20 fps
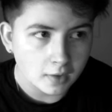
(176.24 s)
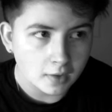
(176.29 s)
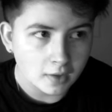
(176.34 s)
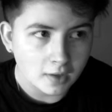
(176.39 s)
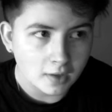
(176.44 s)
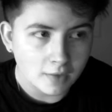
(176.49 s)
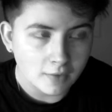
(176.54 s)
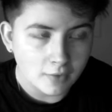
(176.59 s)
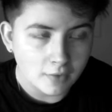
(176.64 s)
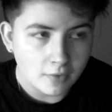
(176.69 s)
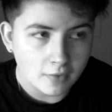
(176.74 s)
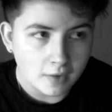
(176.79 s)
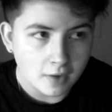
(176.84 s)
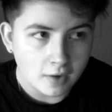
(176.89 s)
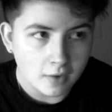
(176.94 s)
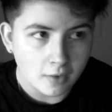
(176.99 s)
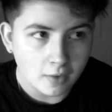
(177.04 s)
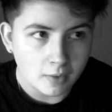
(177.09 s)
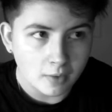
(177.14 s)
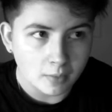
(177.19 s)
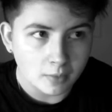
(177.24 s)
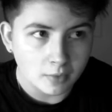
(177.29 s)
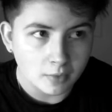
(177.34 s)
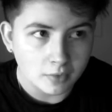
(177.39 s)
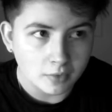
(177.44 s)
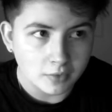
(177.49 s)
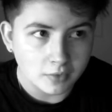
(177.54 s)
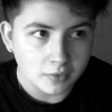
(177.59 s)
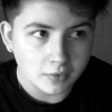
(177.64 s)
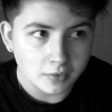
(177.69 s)
Given that I
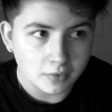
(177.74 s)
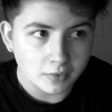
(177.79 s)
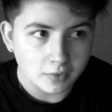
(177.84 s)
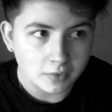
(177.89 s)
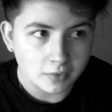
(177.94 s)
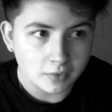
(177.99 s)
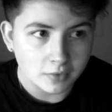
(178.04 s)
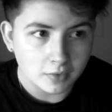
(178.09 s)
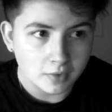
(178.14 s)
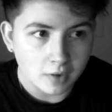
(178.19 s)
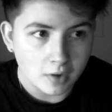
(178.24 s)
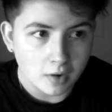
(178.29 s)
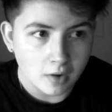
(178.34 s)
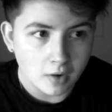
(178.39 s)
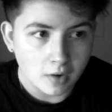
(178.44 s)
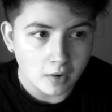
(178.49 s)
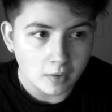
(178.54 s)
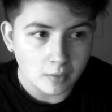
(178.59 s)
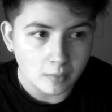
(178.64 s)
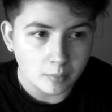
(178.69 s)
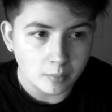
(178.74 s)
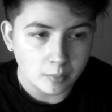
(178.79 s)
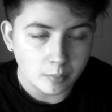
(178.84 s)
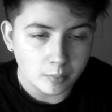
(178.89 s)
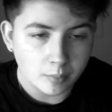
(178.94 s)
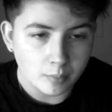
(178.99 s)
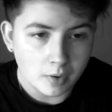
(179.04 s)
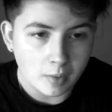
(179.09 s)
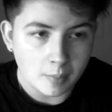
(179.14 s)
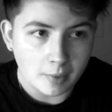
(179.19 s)
was
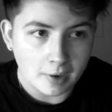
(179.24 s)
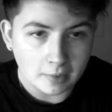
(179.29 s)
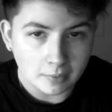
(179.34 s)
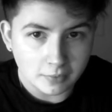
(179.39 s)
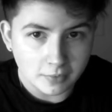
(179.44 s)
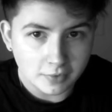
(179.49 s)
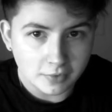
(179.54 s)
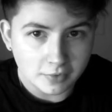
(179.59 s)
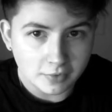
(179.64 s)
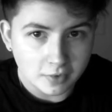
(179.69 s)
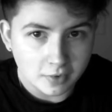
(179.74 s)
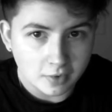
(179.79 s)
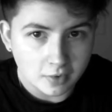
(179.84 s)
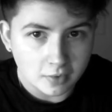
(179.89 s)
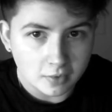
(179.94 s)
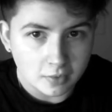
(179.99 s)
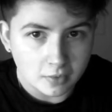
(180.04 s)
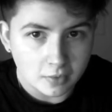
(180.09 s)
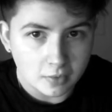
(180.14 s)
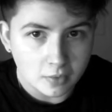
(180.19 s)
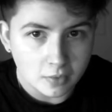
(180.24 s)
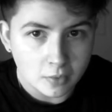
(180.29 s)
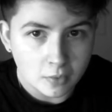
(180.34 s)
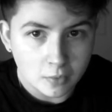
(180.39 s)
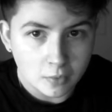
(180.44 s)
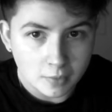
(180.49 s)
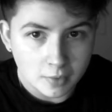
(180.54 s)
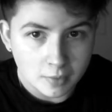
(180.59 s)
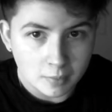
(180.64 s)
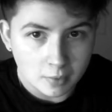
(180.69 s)
about to start
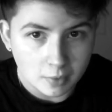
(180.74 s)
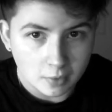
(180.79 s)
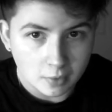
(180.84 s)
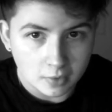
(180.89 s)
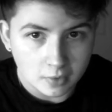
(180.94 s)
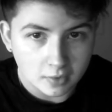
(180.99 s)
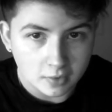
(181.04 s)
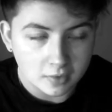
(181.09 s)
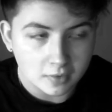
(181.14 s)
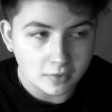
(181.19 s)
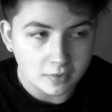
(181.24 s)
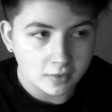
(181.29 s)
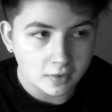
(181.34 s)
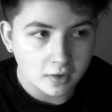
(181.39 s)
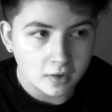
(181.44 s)
hormone blockers,